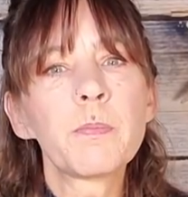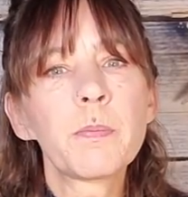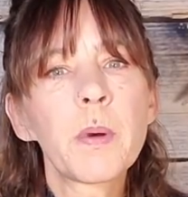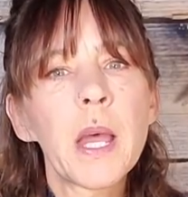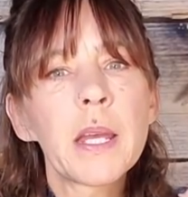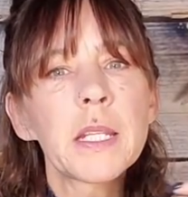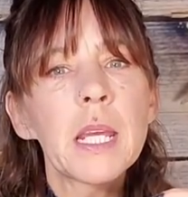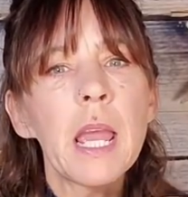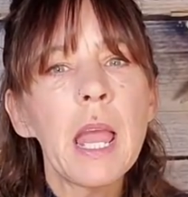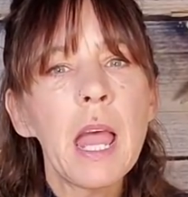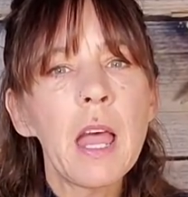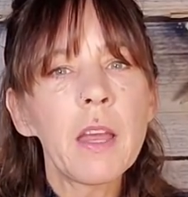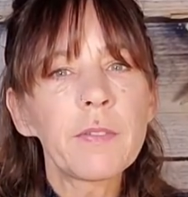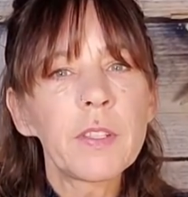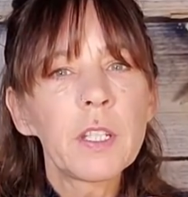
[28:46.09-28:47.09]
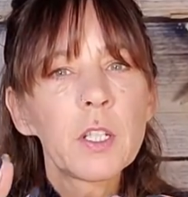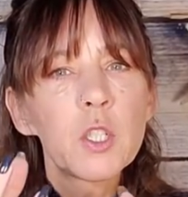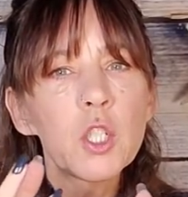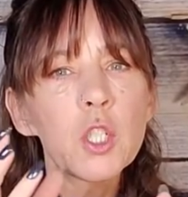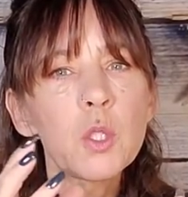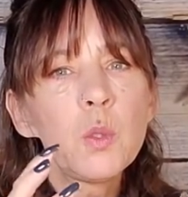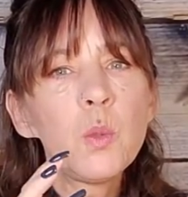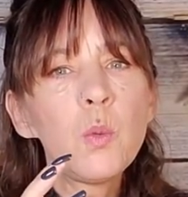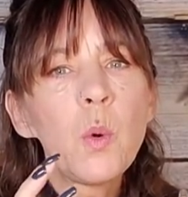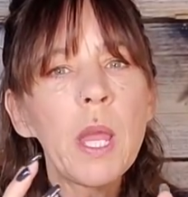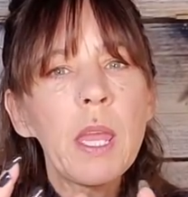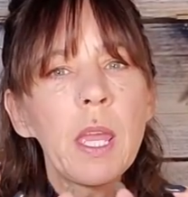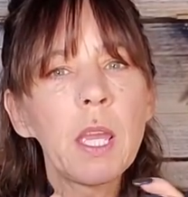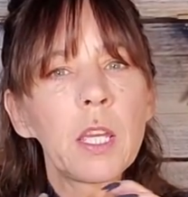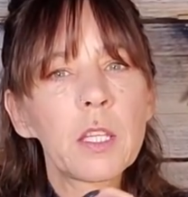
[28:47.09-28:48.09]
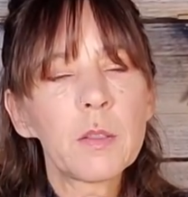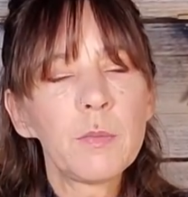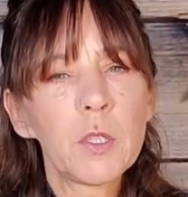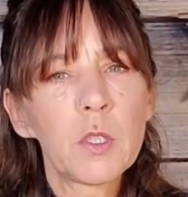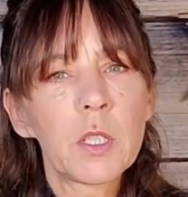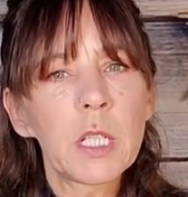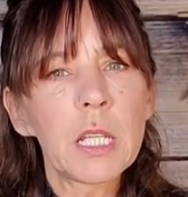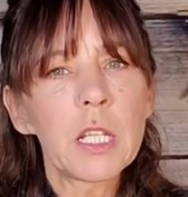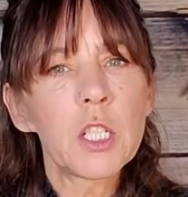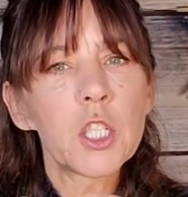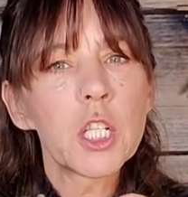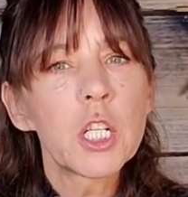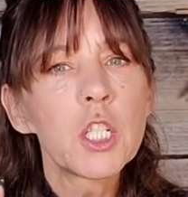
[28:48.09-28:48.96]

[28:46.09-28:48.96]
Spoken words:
but having a two-way communication,